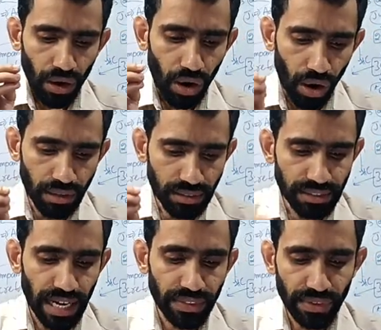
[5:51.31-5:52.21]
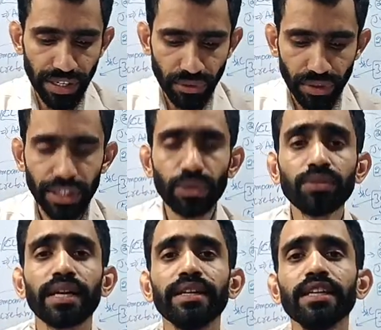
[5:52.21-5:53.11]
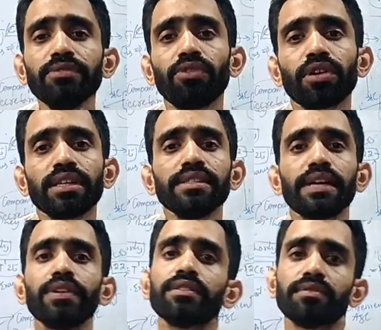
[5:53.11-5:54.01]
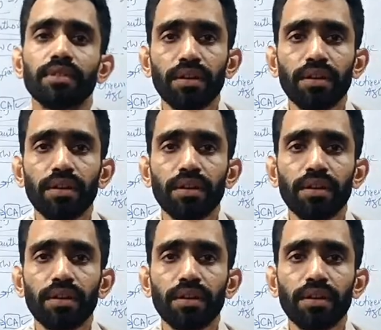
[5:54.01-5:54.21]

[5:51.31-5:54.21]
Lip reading: on January 22, 1947.